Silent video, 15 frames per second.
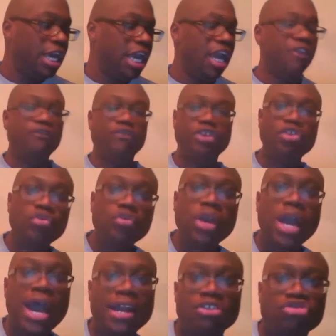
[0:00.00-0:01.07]
If you
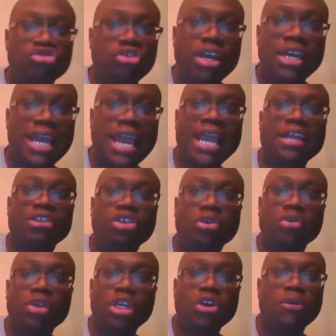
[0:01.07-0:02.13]
got to trade
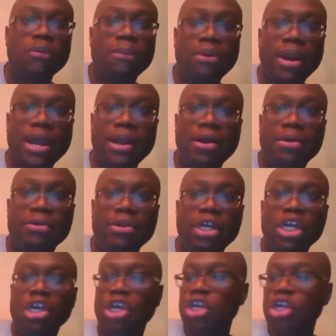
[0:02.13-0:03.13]
Antonio Brown